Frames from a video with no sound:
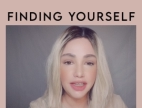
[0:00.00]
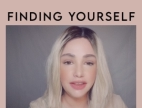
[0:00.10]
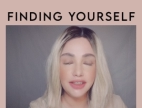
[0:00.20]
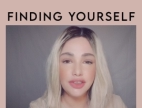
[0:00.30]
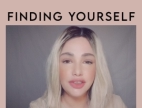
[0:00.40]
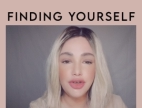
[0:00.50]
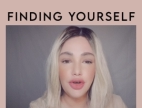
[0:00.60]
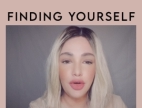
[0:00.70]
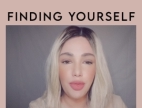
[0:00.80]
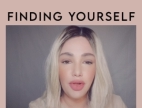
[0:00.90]
this
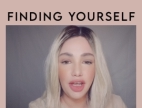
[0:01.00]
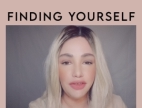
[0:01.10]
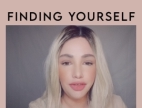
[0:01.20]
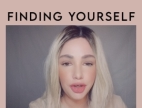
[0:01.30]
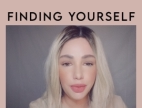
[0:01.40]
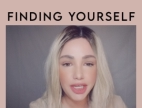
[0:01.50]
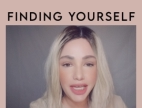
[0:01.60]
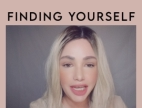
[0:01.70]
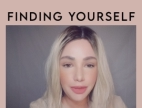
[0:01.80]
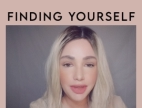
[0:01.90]
noble effort, we
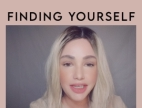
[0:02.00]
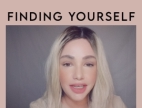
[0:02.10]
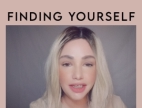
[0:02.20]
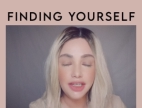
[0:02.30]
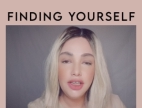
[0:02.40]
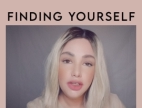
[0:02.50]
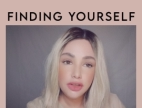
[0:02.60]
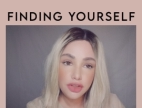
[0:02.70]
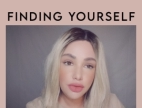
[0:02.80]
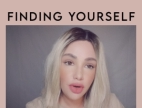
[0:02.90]
can begin
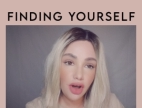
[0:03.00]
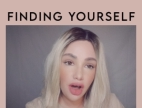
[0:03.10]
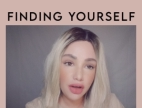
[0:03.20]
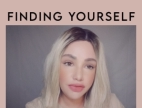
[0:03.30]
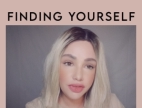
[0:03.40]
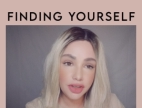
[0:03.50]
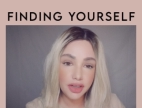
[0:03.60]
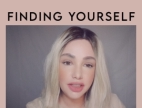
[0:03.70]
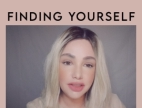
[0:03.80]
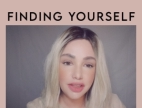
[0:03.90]
to offer
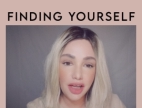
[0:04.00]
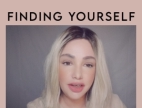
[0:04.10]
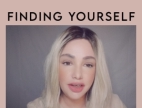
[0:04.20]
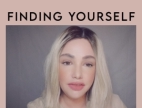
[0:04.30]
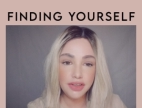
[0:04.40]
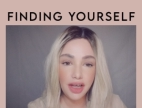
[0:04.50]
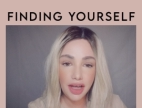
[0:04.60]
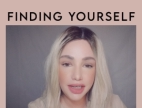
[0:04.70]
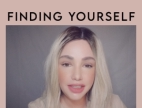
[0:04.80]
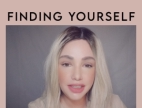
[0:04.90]
a lot of
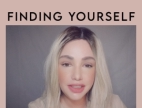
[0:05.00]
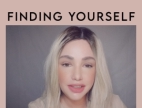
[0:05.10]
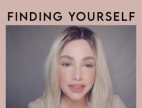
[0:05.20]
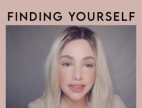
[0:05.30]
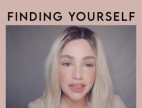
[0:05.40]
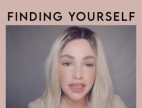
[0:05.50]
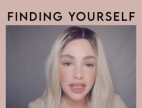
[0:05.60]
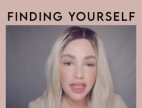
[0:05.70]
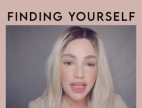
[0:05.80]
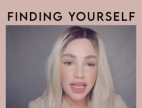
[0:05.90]
kindness
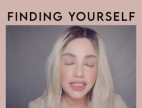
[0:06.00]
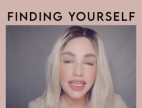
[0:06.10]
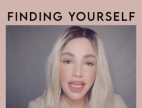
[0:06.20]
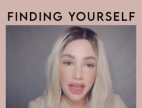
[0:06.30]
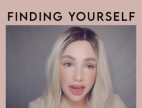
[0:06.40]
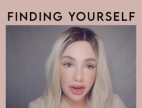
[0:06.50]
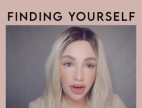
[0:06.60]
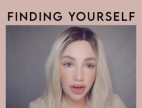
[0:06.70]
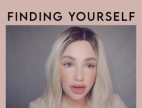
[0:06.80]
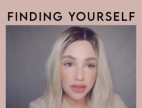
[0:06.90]
and
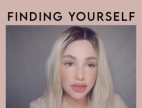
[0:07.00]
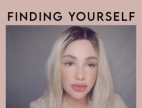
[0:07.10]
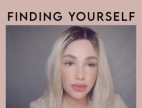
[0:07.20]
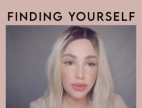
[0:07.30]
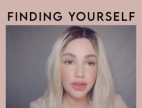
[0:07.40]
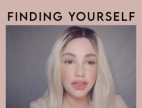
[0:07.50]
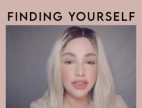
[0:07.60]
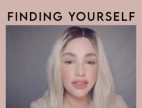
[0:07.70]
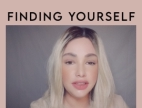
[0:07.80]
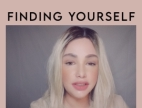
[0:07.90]
care within
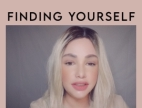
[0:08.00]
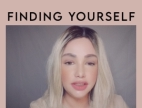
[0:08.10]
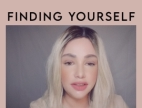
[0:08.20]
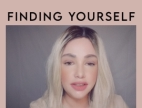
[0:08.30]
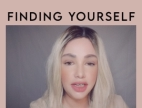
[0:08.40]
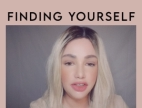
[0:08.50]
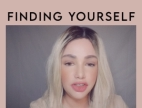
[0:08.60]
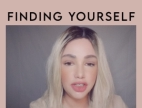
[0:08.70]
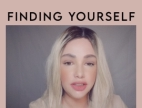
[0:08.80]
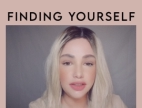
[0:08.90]
these
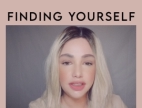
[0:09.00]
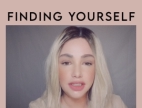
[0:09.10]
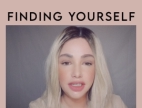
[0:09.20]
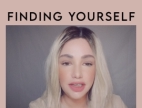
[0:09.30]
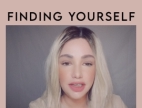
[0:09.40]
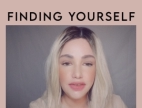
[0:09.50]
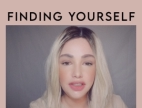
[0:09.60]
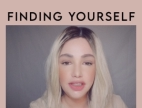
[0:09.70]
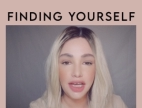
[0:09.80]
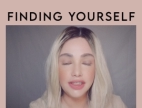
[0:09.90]
sensations. And given
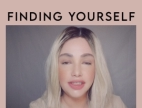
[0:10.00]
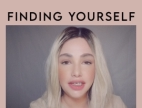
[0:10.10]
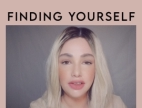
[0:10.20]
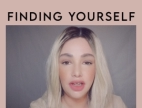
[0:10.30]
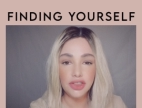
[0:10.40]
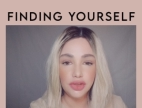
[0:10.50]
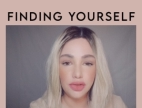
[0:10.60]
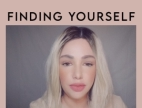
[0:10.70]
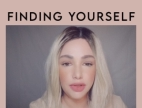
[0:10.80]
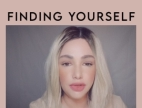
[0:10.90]
that psychological
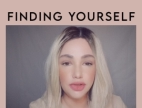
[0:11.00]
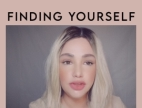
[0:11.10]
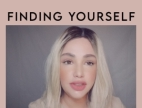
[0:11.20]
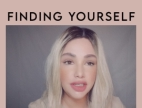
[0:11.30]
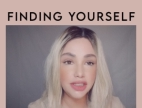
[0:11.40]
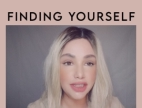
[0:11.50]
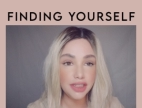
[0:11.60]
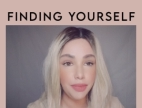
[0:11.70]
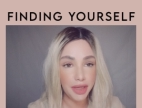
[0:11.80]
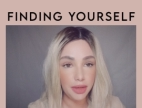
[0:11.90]
abusers, they did
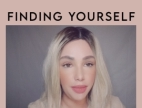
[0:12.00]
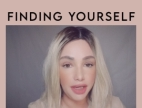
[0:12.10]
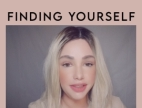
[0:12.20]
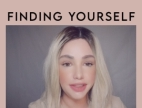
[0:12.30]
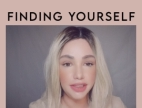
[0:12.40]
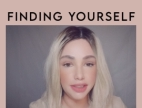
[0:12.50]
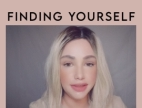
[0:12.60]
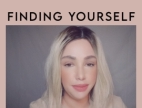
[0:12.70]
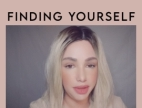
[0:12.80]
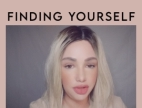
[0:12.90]
minimize and
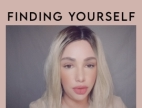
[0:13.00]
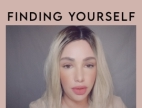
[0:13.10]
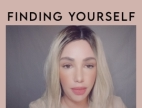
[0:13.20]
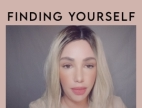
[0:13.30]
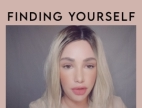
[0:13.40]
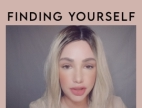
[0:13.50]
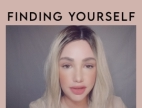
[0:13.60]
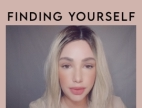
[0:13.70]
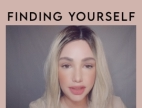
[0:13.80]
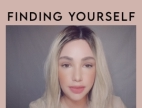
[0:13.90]
dismiss your emotions,
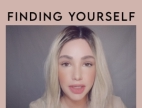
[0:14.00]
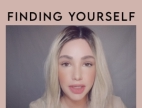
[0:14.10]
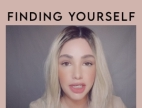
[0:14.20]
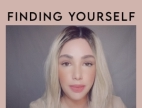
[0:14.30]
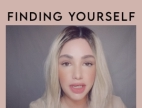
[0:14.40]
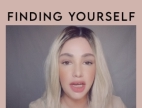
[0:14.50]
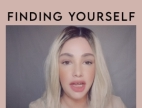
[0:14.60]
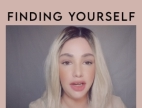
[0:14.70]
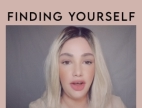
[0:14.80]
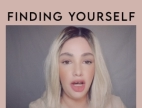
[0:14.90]
so it's going to be kind
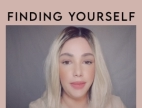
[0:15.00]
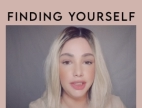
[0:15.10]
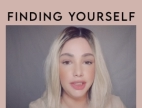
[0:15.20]
of common